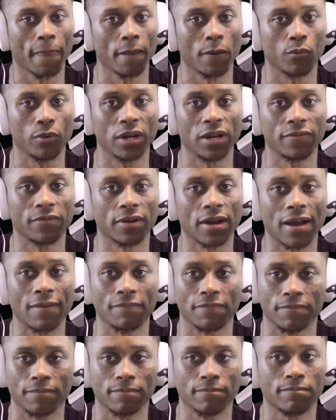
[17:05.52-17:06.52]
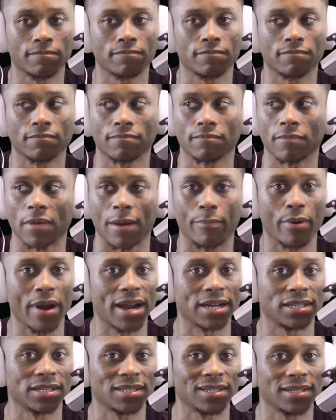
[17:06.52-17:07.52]
whatever, I
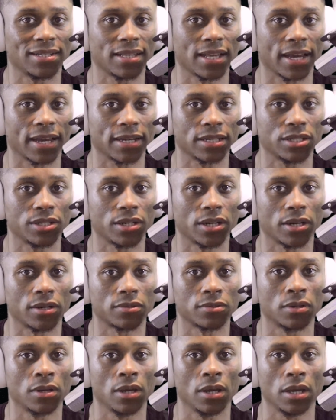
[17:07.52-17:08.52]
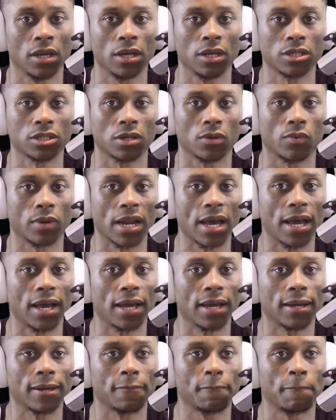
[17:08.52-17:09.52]
practice these things, So when
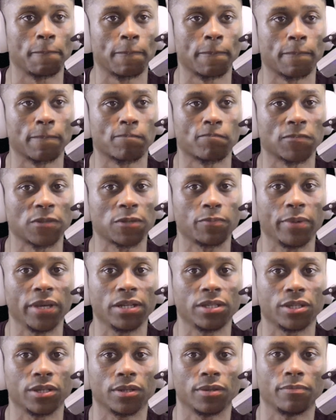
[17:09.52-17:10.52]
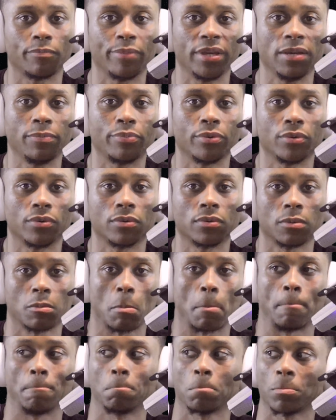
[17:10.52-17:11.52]
I speak to people
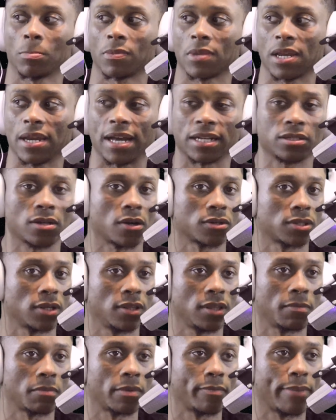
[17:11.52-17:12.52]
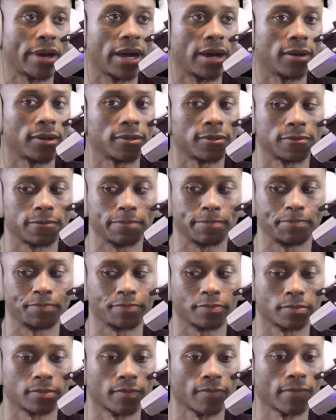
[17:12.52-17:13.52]
and I talk to them about,
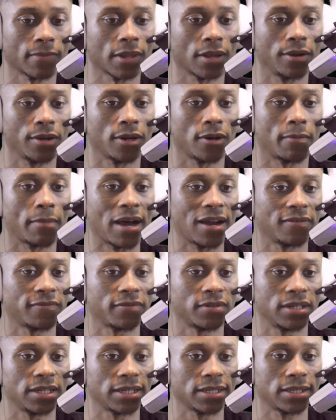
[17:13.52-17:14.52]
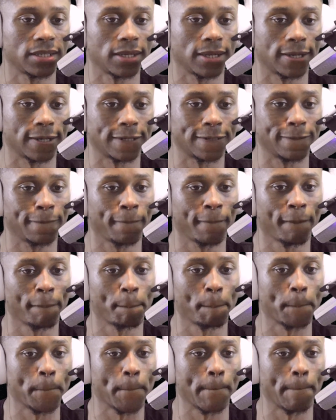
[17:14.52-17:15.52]
mindfulness and
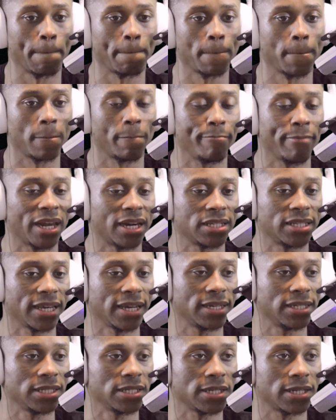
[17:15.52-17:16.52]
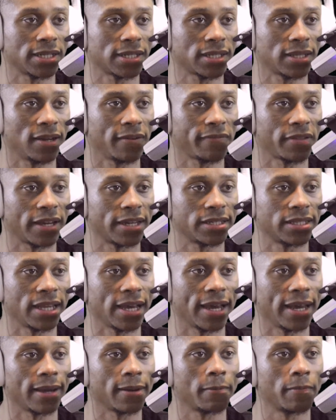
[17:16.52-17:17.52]
meditation and stuff like
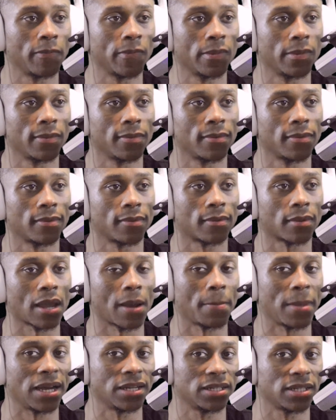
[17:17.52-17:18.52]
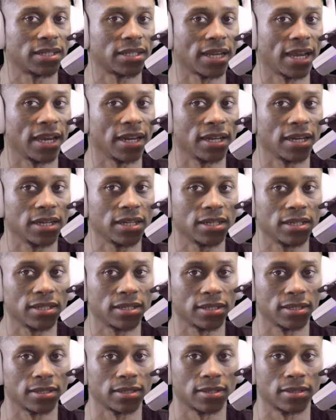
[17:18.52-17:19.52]
that, I'm not just saying it
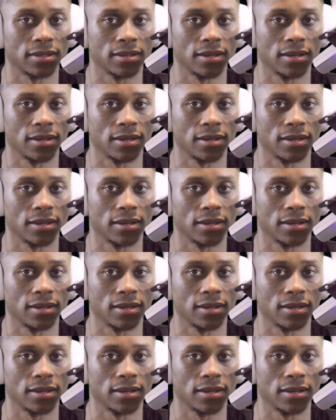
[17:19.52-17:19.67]
because